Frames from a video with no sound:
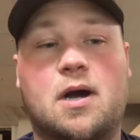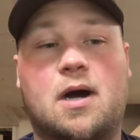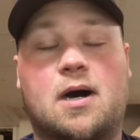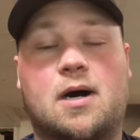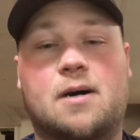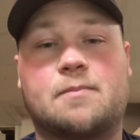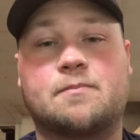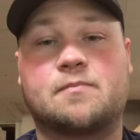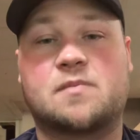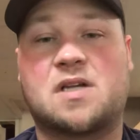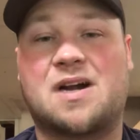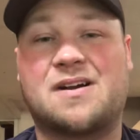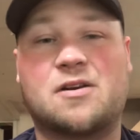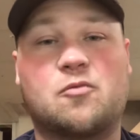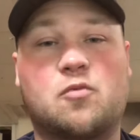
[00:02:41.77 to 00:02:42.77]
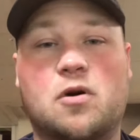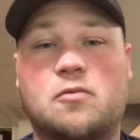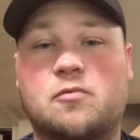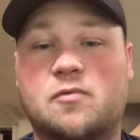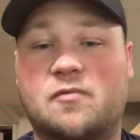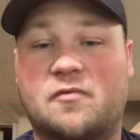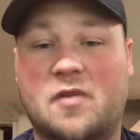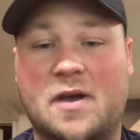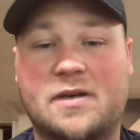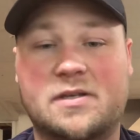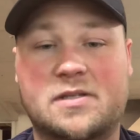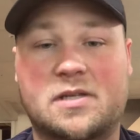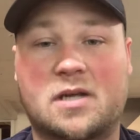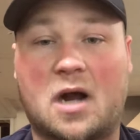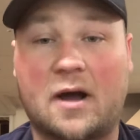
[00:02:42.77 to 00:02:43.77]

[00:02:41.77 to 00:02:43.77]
Um, kind of what Vegas did.